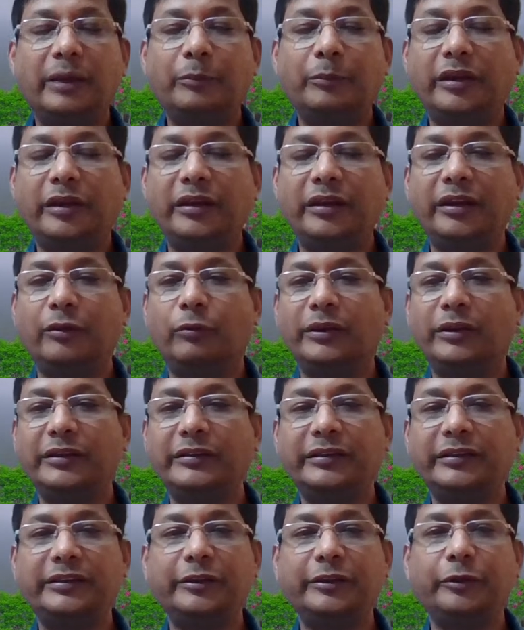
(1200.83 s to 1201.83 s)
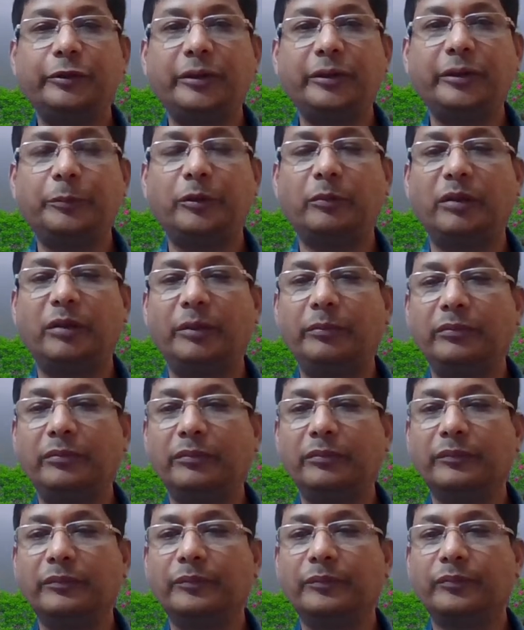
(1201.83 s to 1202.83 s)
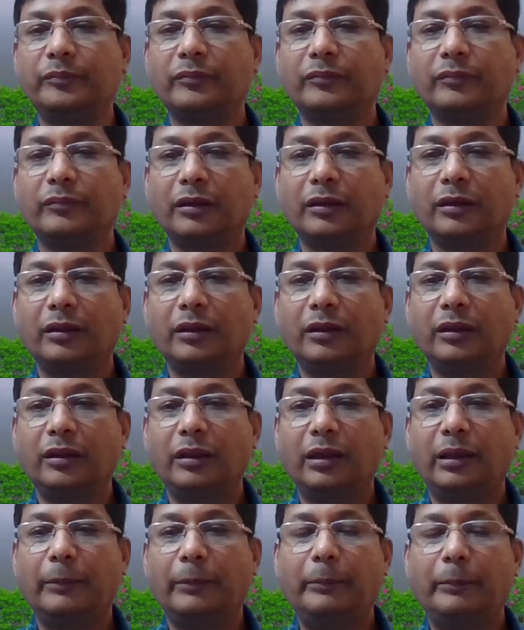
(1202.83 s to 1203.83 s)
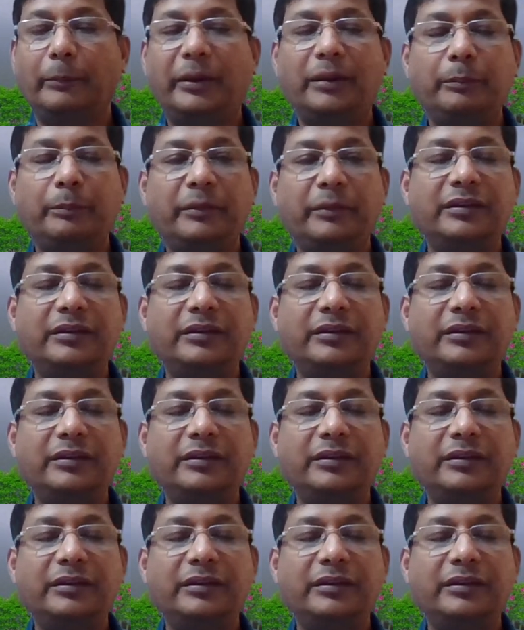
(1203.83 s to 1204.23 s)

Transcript: not getting? What is the security problem? But